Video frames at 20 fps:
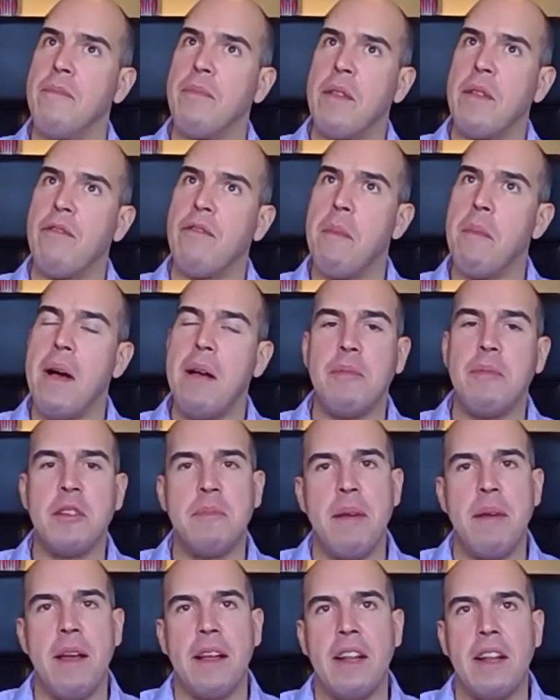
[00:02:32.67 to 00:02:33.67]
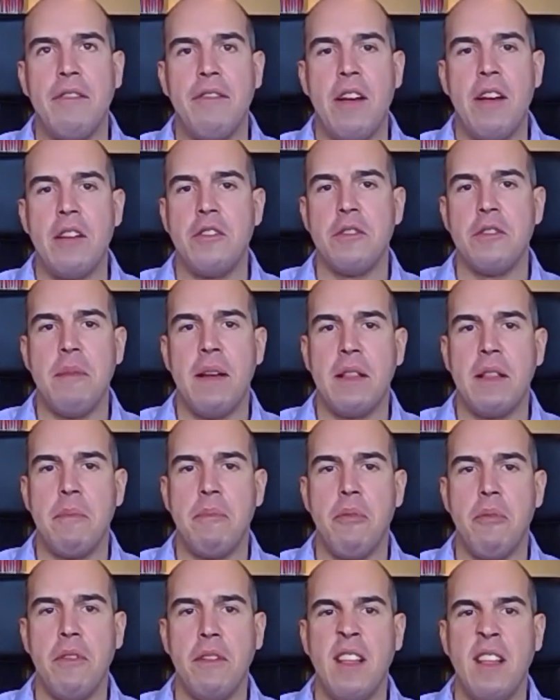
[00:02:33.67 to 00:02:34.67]
from my perspective, I just made the
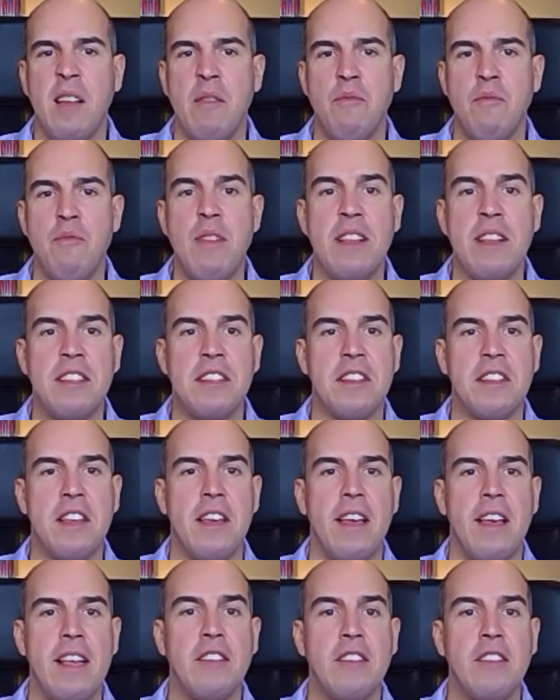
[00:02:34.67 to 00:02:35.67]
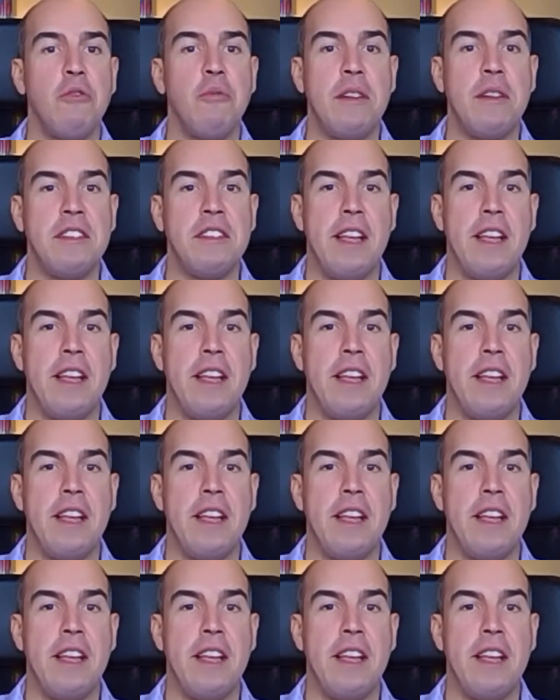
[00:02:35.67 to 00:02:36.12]
point that risk is always there.